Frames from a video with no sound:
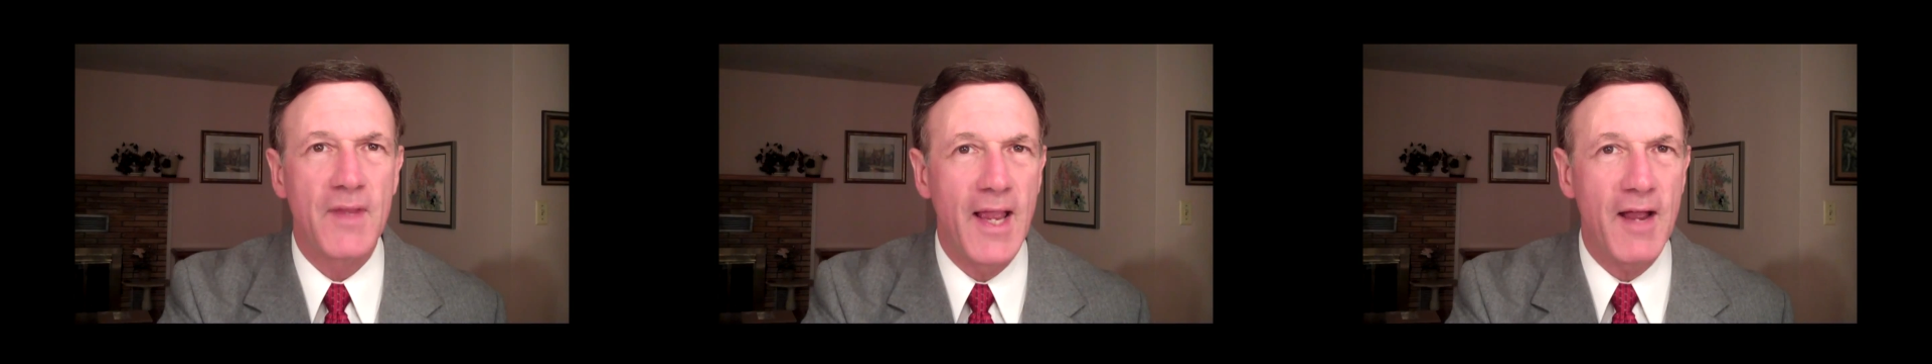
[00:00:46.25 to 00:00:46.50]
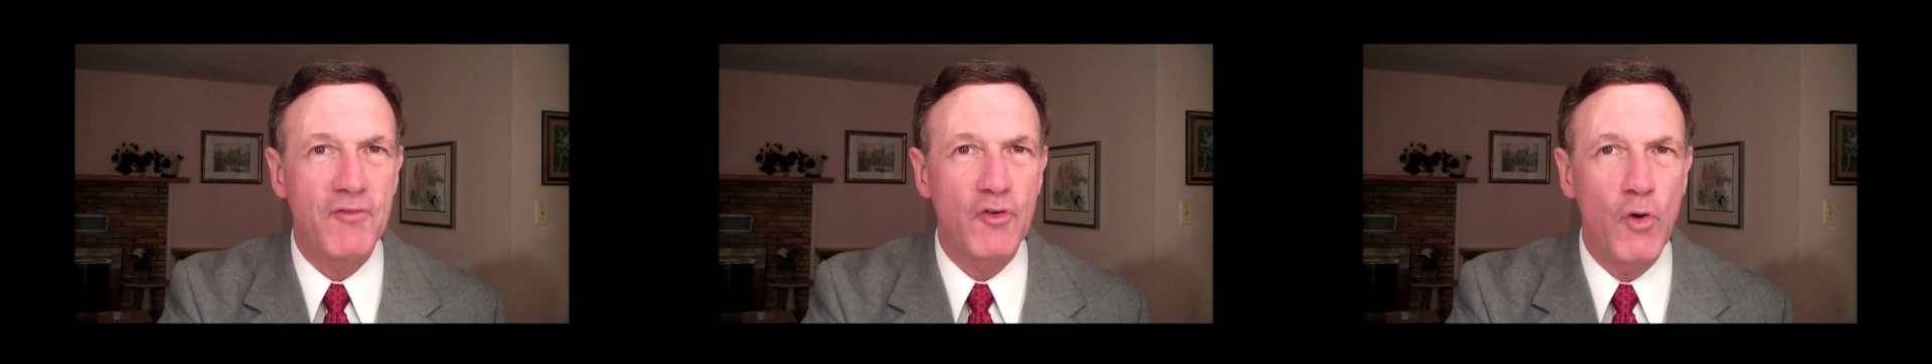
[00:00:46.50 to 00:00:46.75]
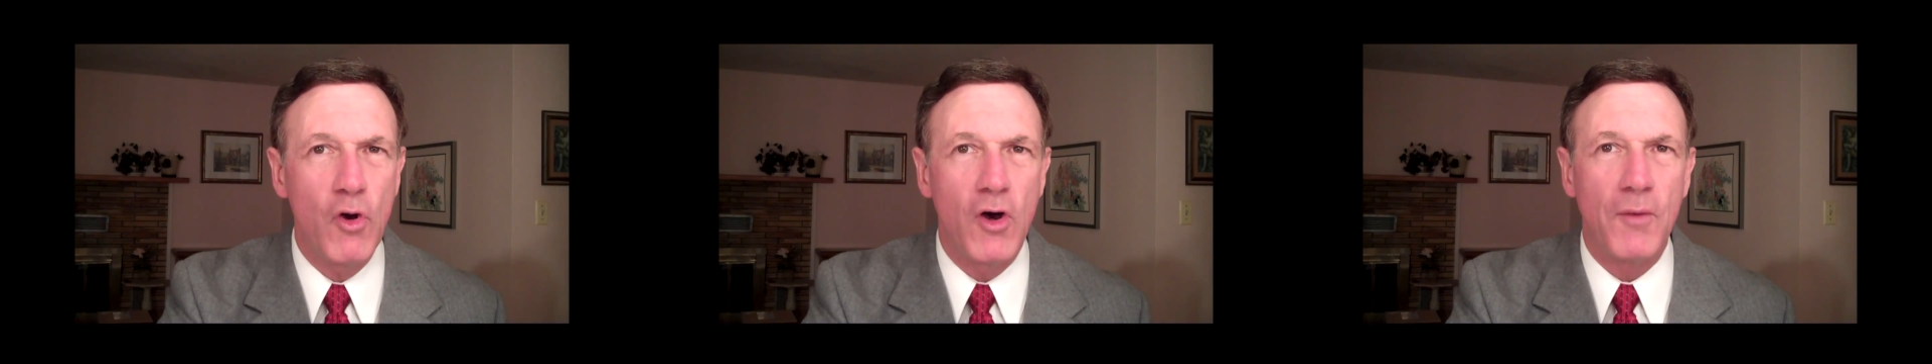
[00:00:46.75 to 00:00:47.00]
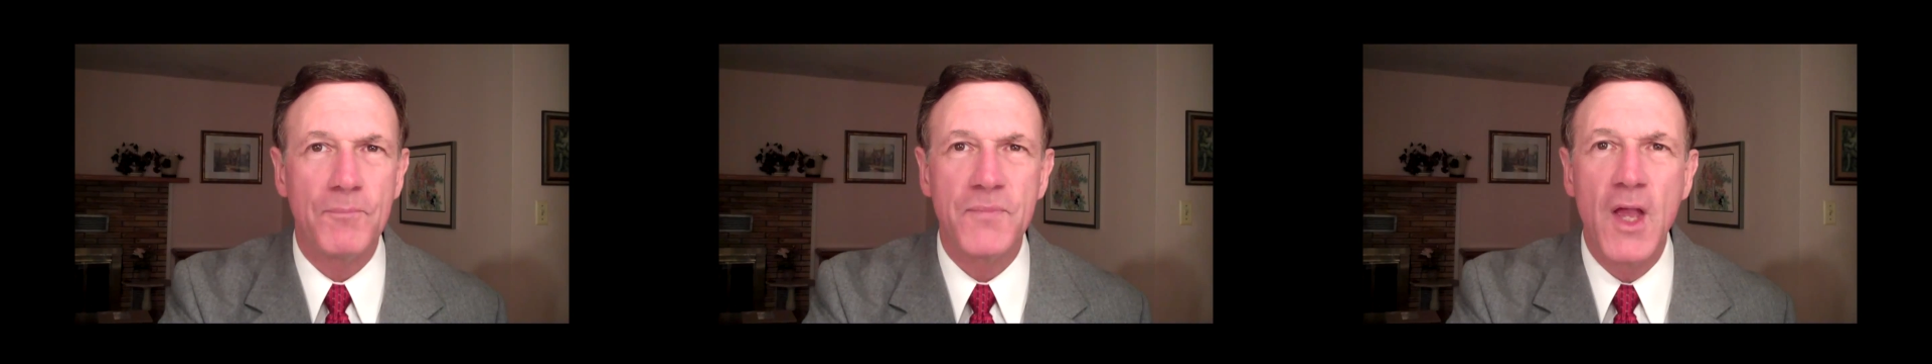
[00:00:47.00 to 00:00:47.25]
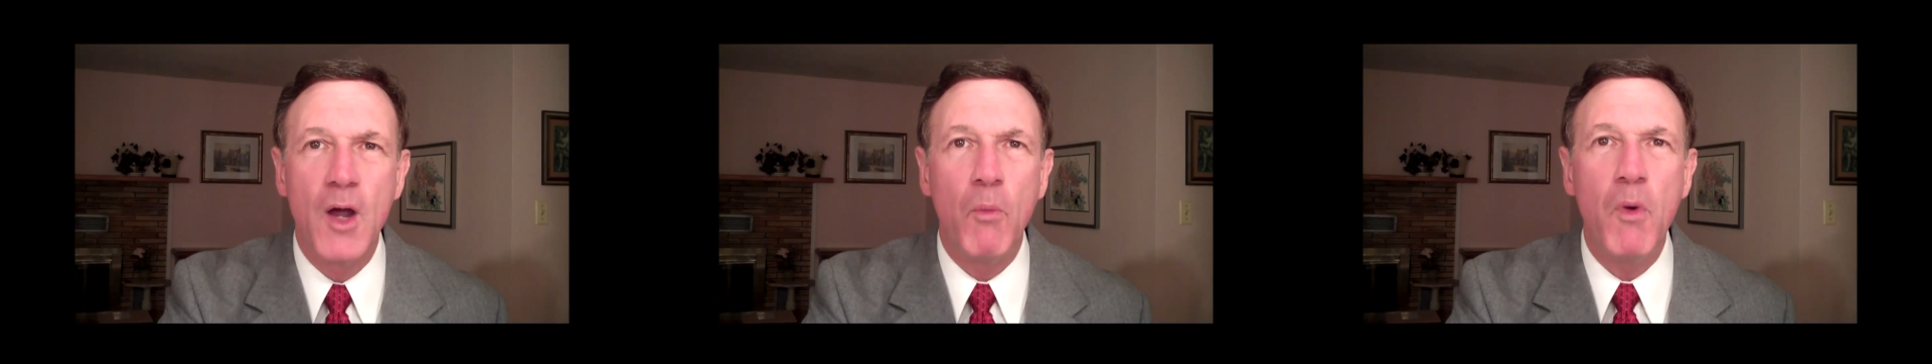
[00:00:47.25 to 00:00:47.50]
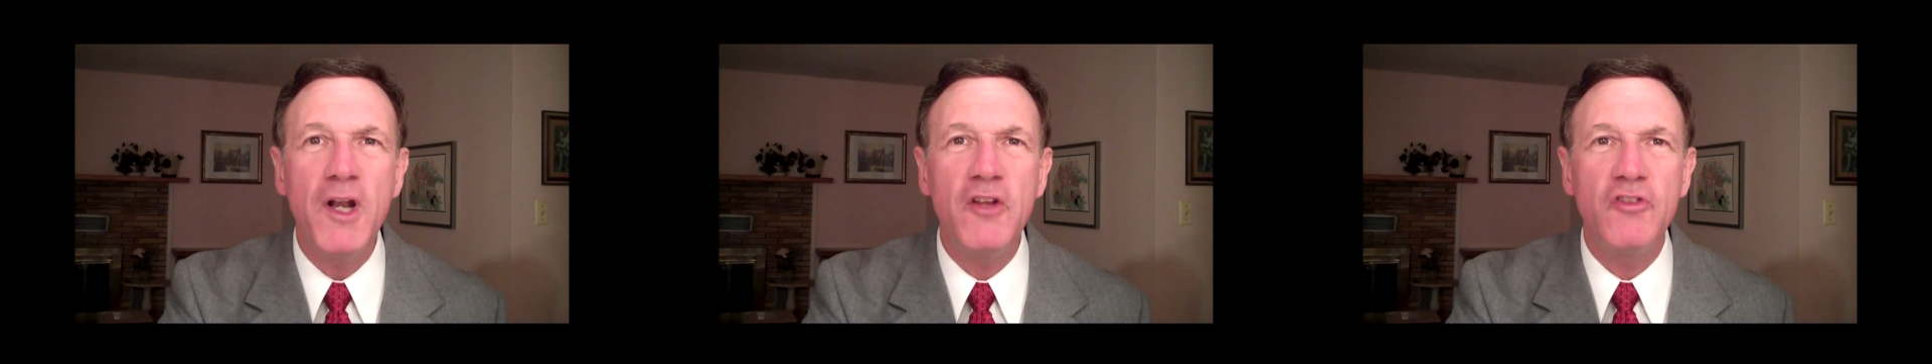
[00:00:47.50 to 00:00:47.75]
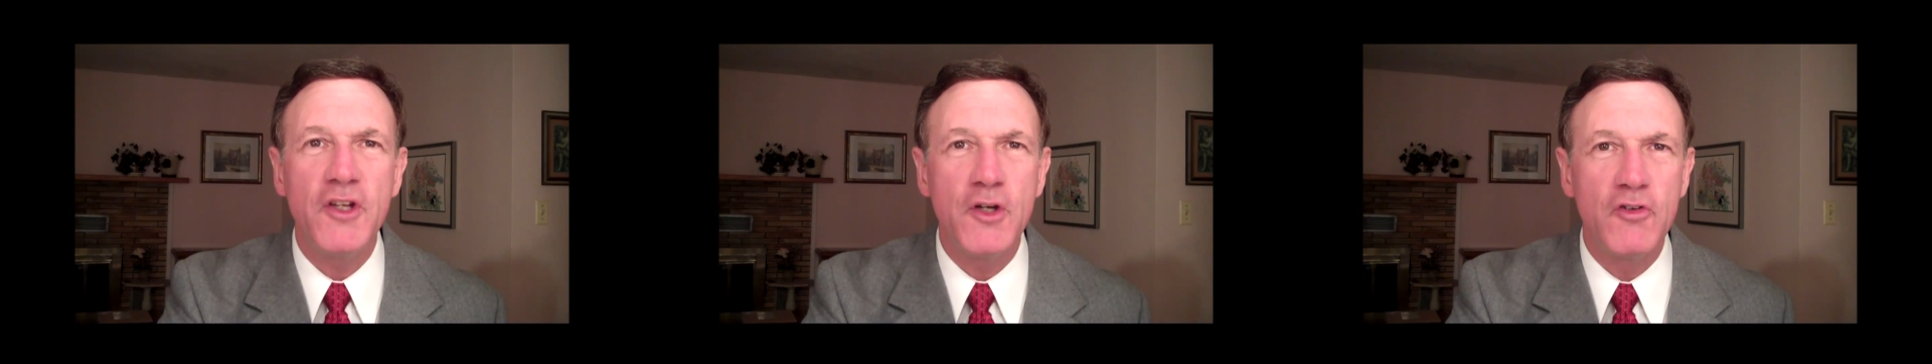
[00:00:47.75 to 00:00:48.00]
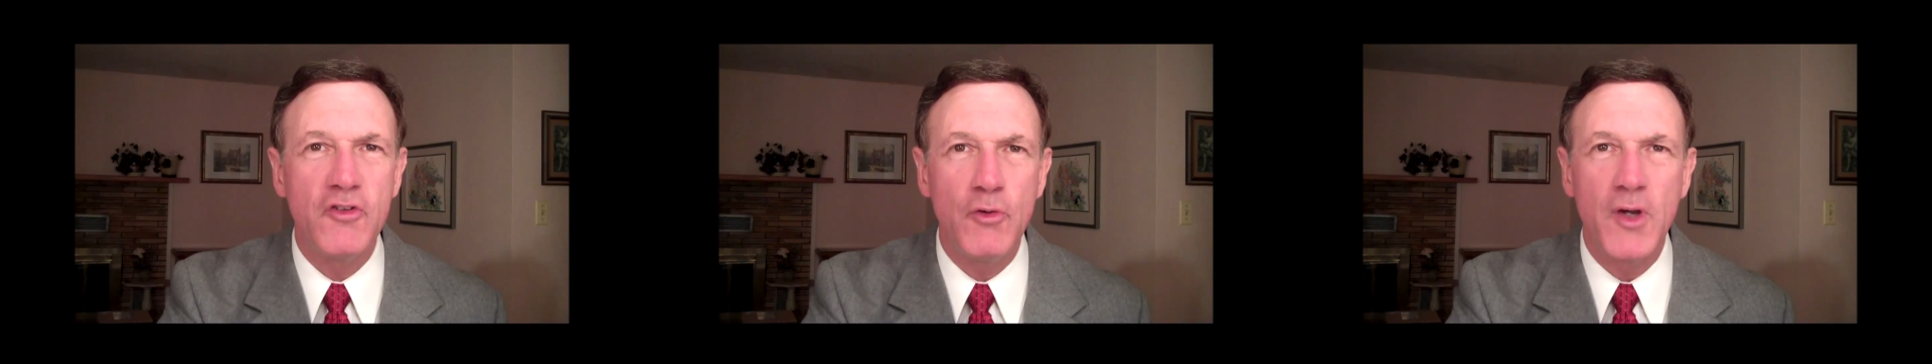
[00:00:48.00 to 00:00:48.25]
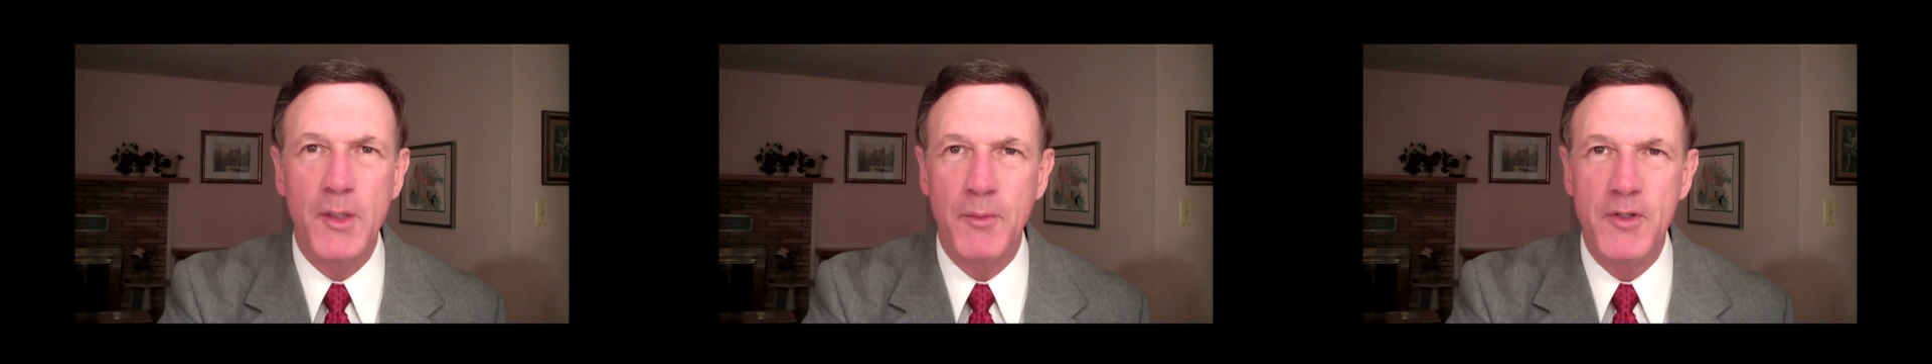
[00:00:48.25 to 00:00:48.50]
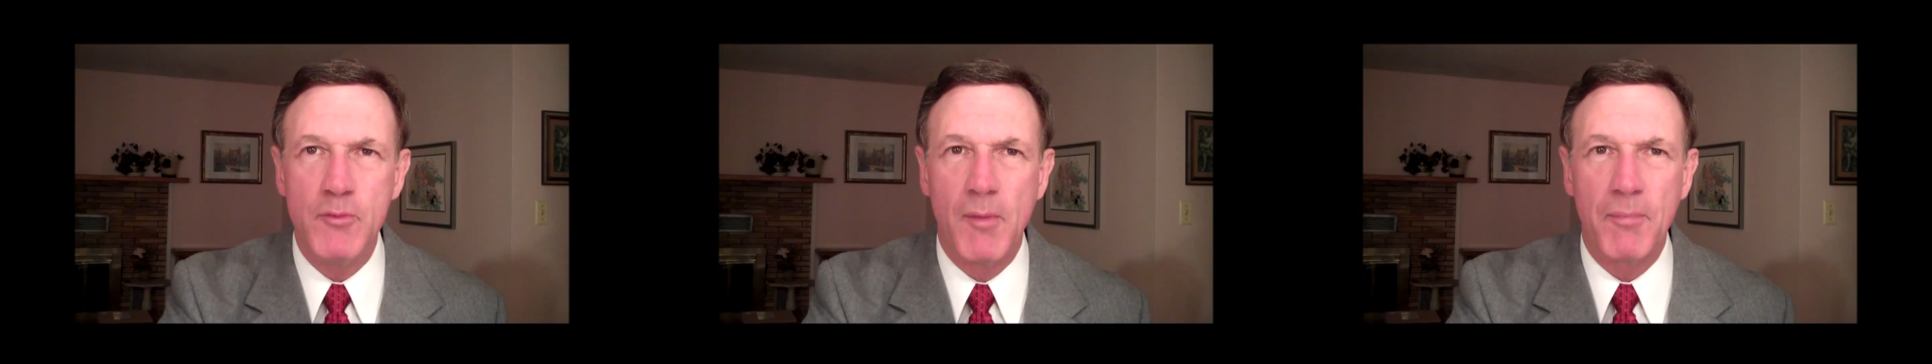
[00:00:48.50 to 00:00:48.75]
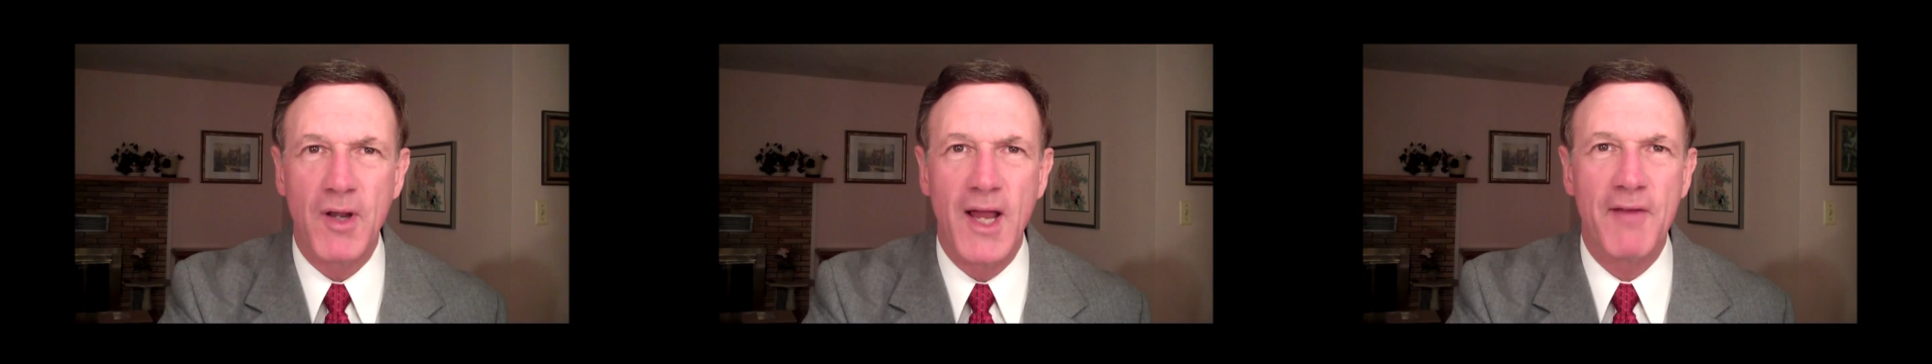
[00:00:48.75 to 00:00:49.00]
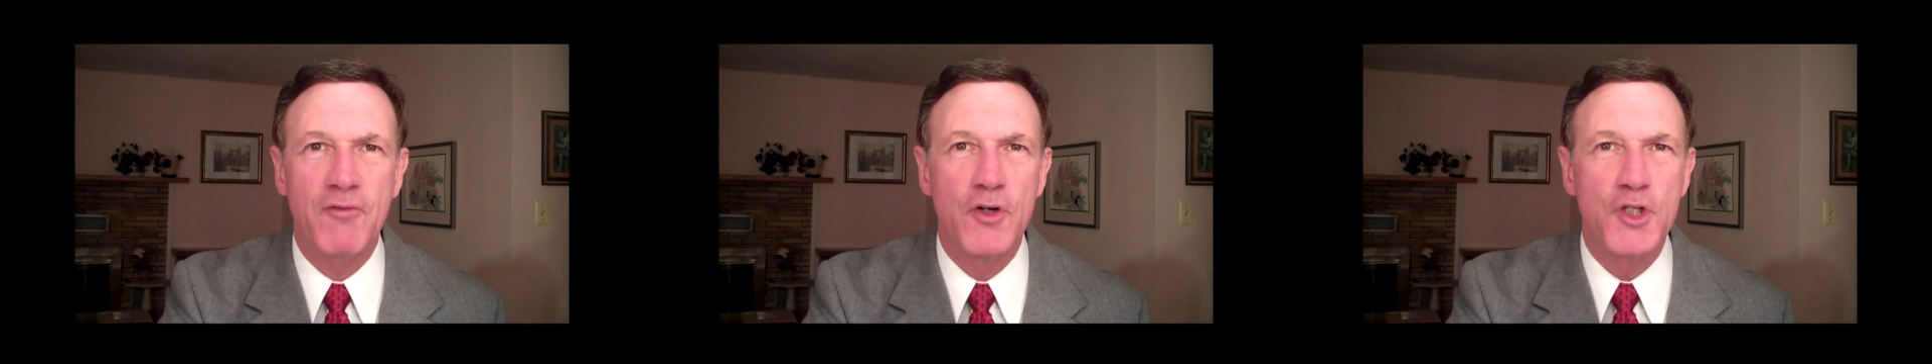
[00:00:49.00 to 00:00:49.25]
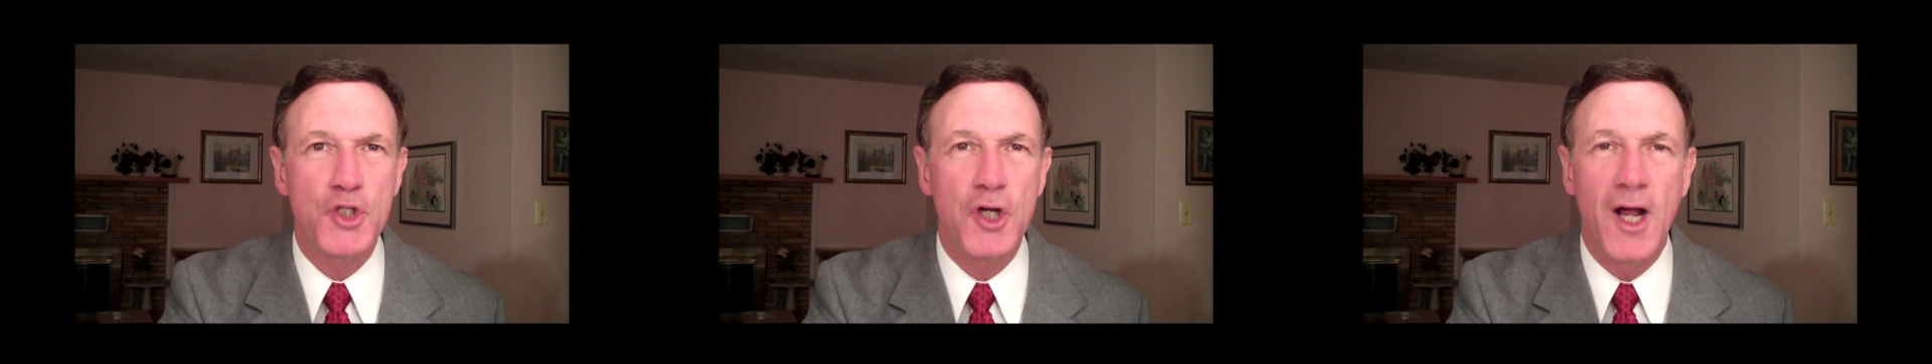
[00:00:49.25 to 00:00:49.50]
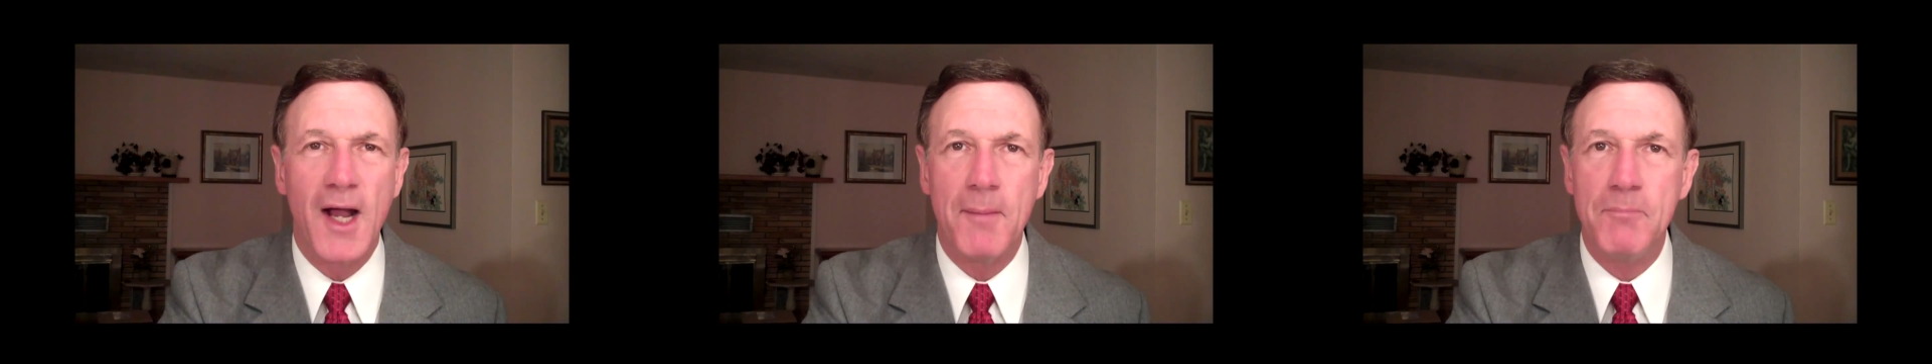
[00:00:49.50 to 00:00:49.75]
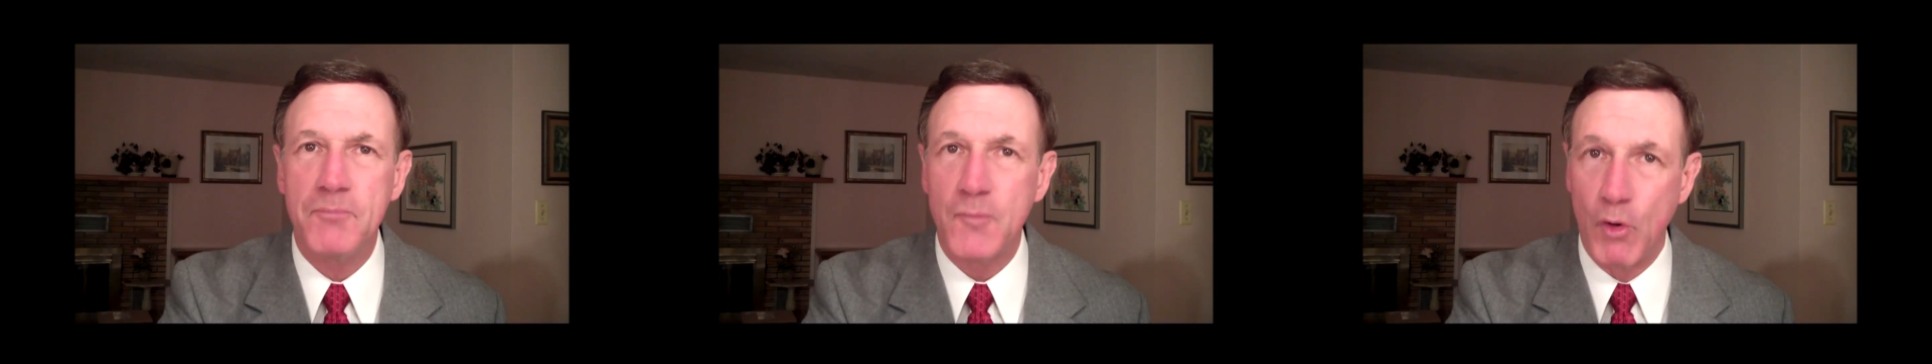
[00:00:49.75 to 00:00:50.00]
After all, what is it you're doing when you apply for a job,